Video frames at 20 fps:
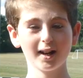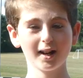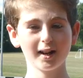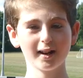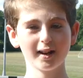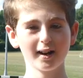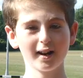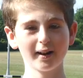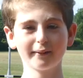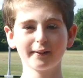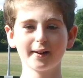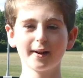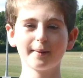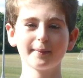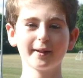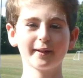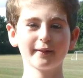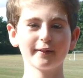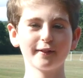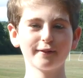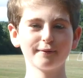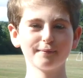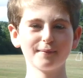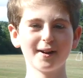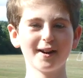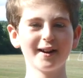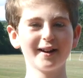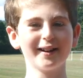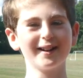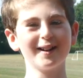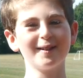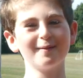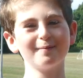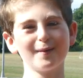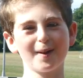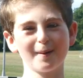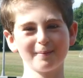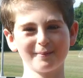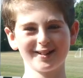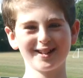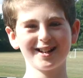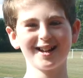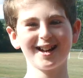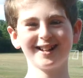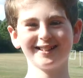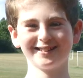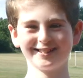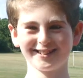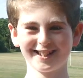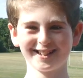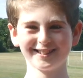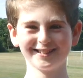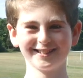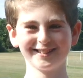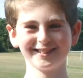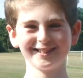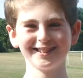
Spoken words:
I'm coming with my mum and dad.